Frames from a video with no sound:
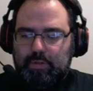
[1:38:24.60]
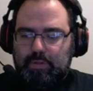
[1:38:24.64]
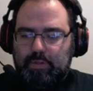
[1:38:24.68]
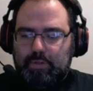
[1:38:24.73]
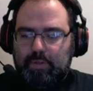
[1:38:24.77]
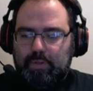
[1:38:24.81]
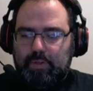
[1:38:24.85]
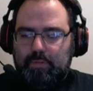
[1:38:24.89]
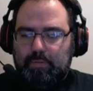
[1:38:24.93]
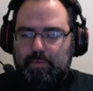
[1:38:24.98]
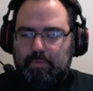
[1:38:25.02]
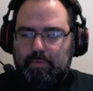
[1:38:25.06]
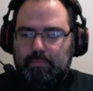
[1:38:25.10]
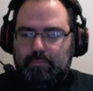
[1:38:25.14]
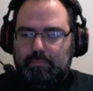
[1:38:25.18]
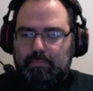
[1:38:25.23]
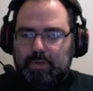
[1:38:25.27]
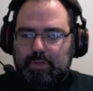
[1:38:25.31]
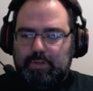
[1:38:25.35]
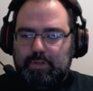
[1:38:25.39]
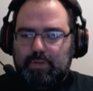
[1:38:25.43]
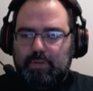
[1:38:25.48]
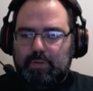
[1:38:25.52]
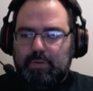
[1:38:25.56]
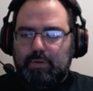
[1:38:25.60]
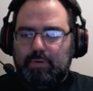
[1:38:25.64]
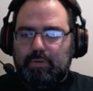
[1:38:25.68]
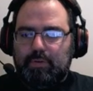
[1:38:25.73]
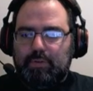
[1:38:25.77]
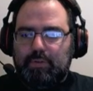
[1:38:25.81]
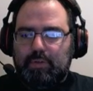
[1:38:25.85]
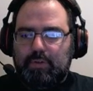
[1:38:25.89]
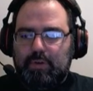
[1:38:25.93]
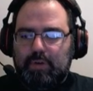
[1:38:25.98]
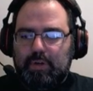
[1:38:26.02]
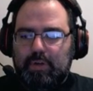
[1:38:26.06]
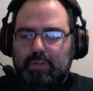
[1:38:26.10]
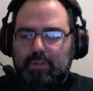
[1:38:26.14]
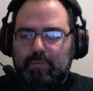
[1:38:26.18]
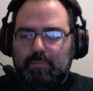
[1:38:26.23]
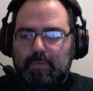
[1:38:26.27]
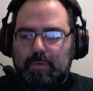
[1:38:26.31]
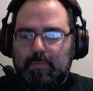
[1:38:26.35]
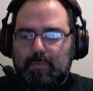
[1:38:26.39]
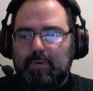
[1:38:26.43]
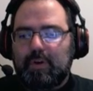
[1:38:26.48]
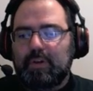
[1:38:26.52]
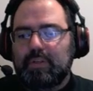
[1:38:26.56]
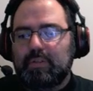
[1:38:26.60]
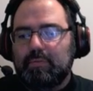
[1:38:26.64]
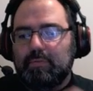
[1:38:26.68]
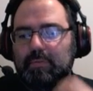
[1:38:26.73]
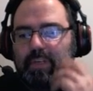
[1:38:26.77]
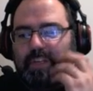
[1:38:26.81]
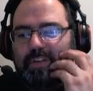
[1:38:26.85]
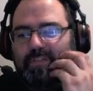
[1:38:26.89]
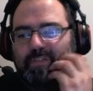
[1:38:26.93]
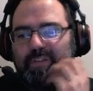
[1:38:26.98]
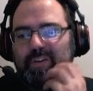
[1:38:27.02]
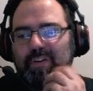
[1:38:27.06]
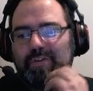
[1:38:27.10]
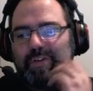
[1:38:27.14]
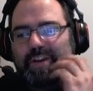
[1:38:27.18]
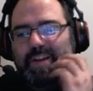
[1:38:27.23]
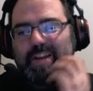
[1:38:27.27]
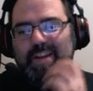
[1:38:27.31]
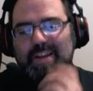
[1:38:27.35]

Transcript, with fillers: I've got a bunch of those and don't have to memorize them again right away.